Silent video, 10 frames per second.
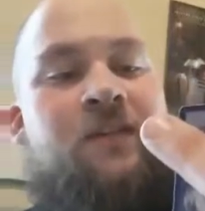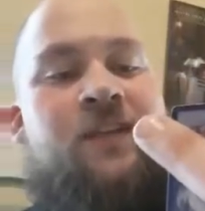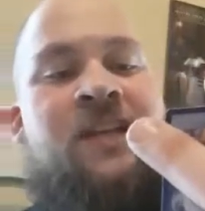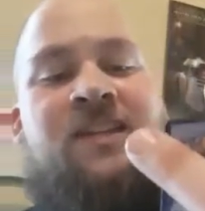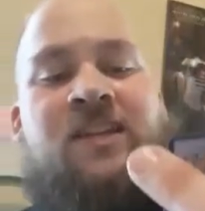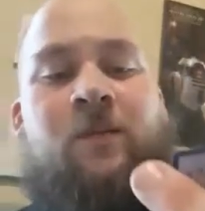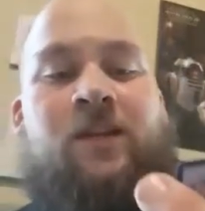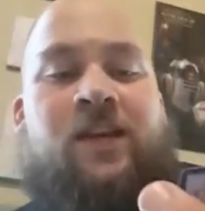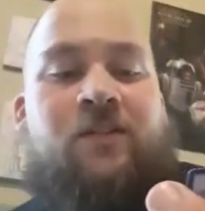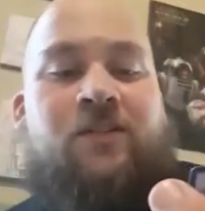have any
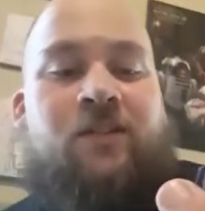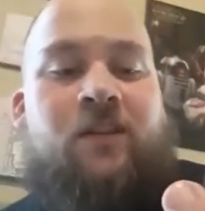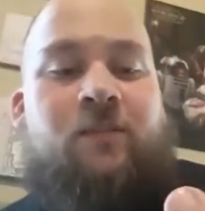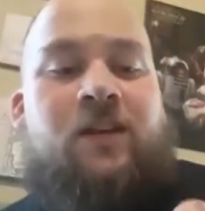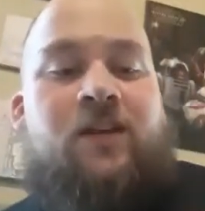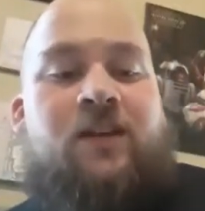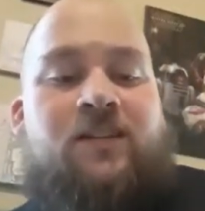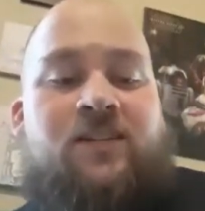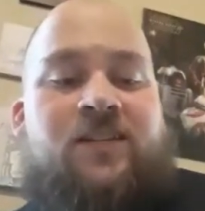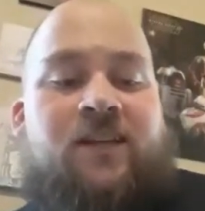damage counters on them,
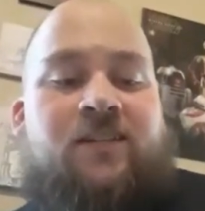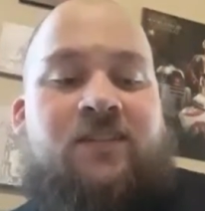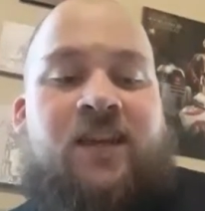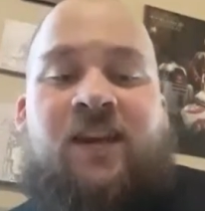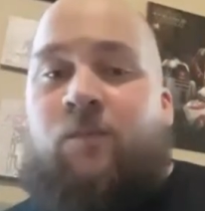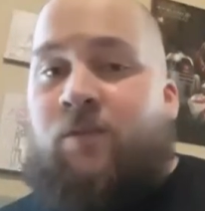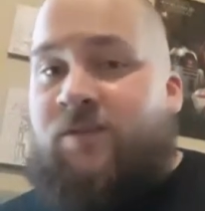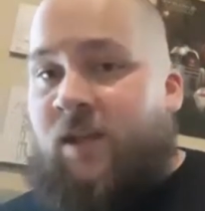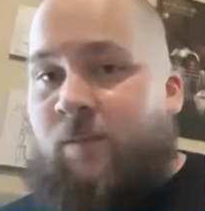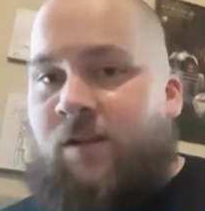this attack does 80 more
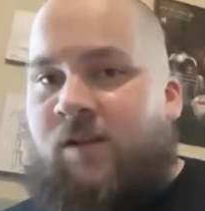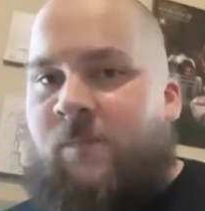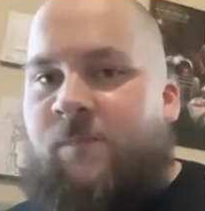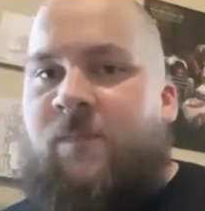damage.